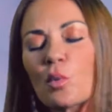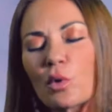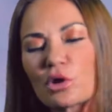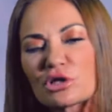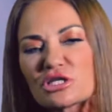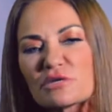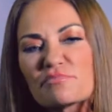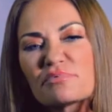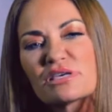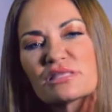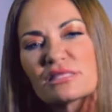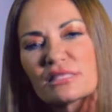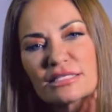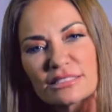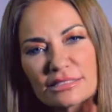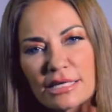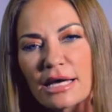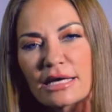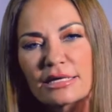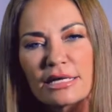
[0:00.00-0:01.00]
worshiping the
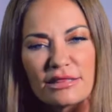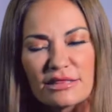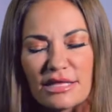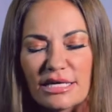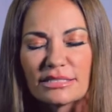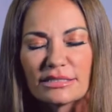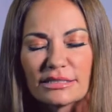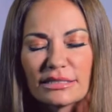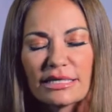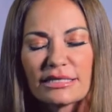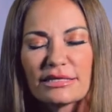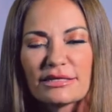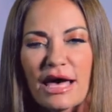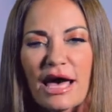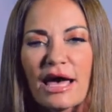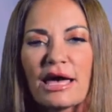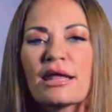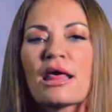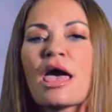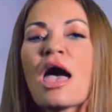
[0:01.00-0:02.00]
sun and things like
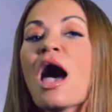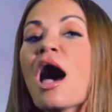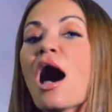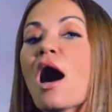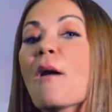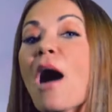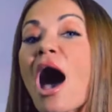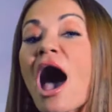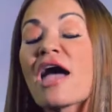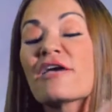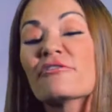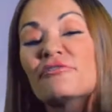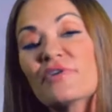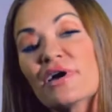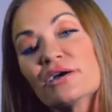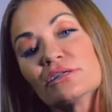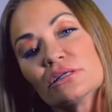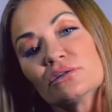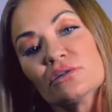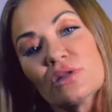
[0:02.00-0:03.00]
that, I
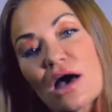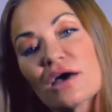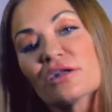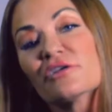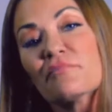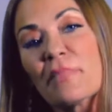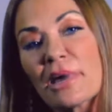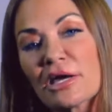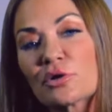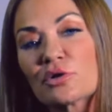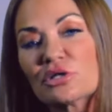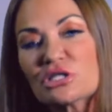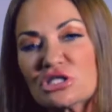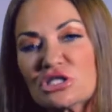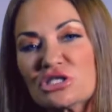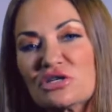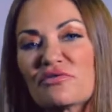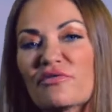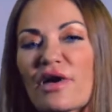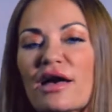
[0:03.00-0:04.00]
found a lot of my
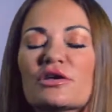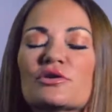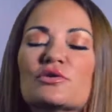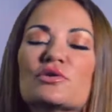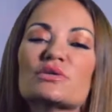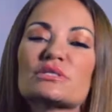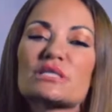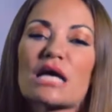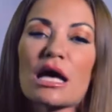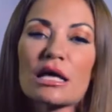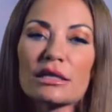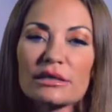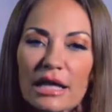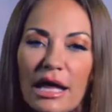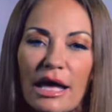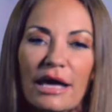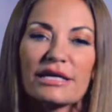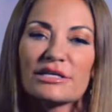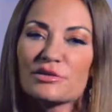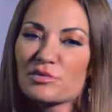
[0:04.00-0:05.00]
Christian values
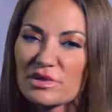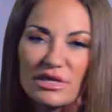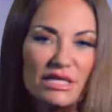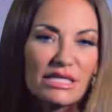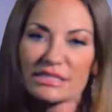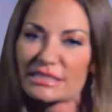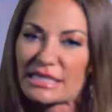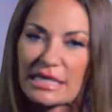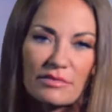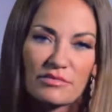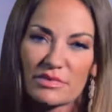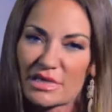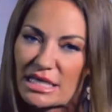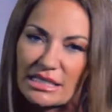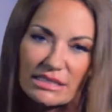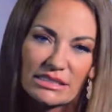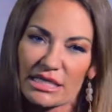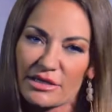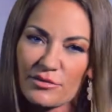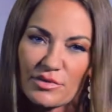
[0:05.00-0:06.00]
aligned with the same
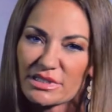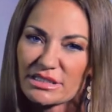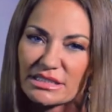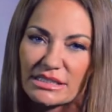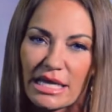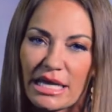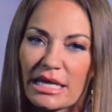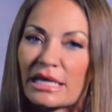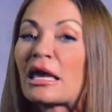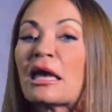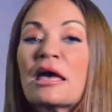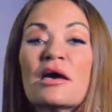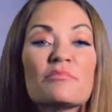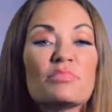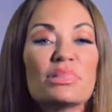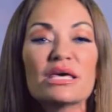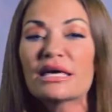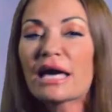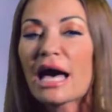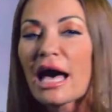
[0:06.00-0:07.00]
things he was saying.
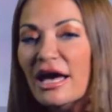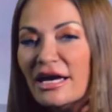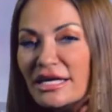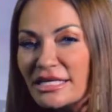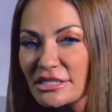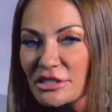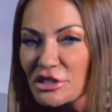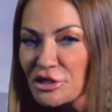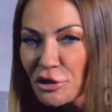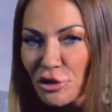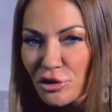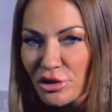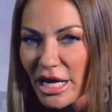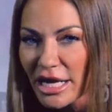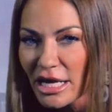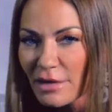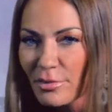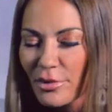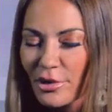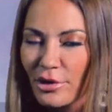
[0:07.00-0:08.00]
Be kind to your
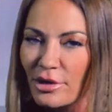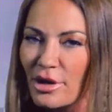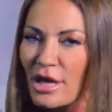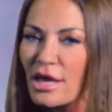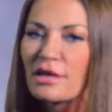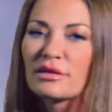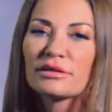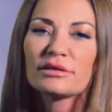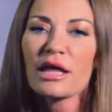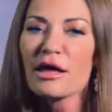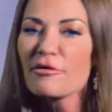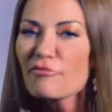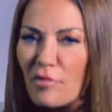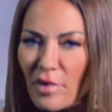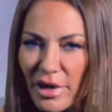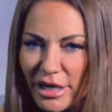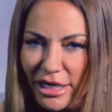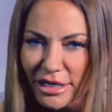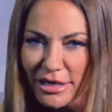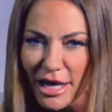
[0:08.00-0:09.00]
neighbor, love
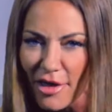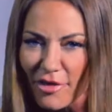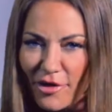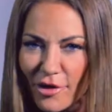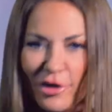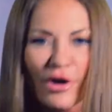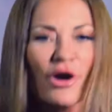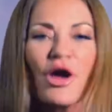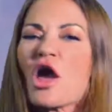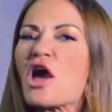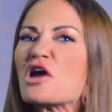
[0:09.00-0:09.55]
one another,